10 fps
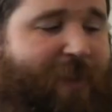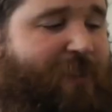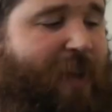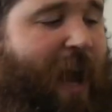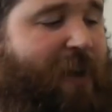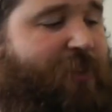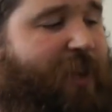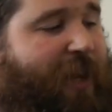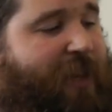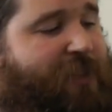So as you
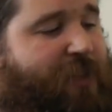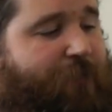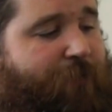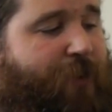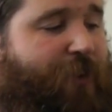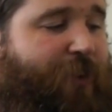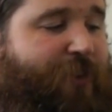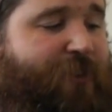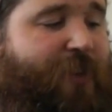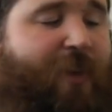get into the
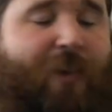verse,